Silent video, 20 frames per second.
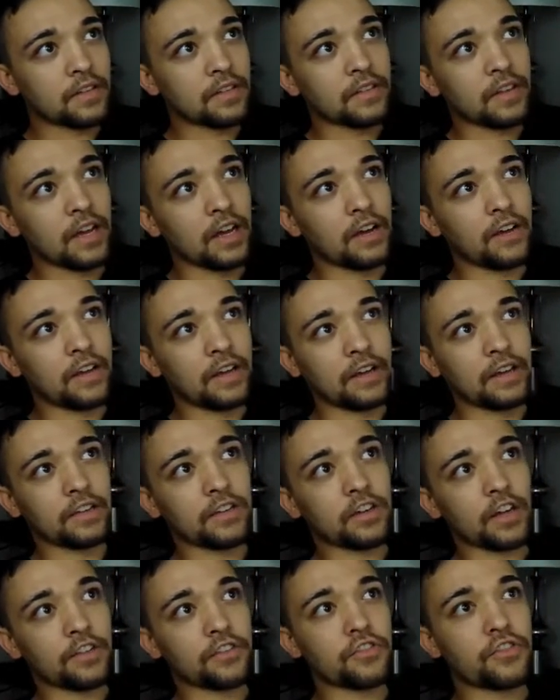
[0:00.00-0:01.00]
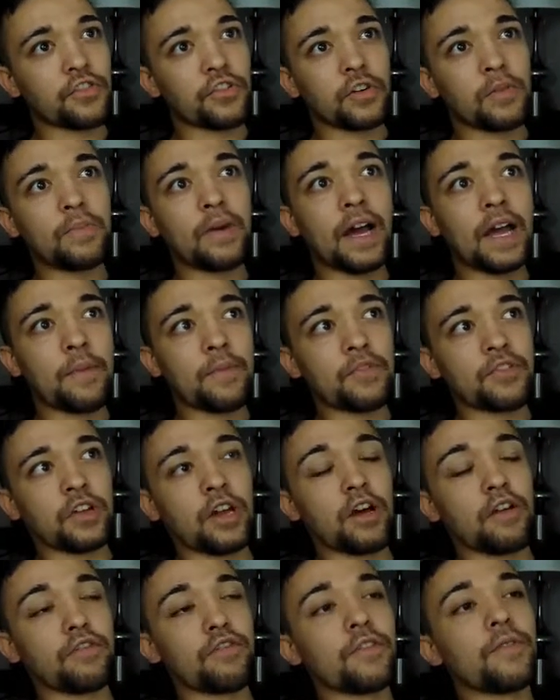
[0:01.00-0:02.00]
to sell an industrial pipe
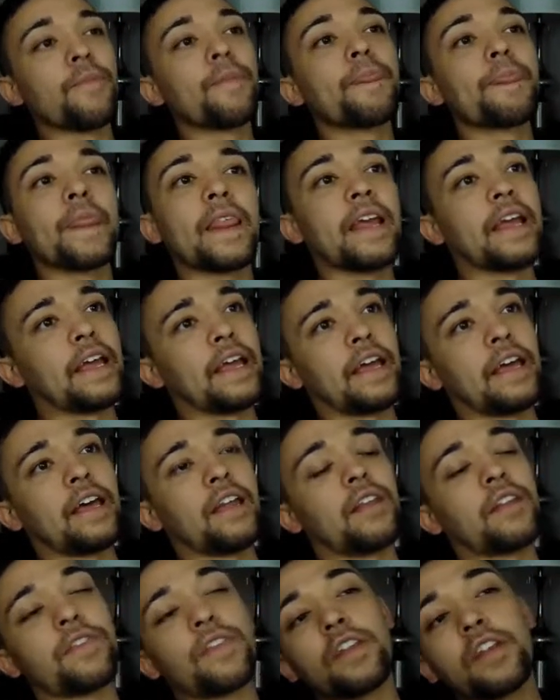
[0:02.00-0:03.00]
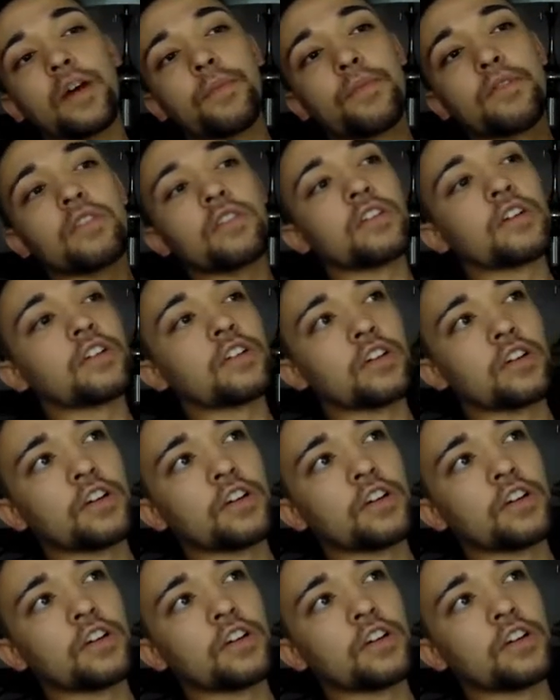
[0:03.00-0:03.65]
shelf, and the numbers look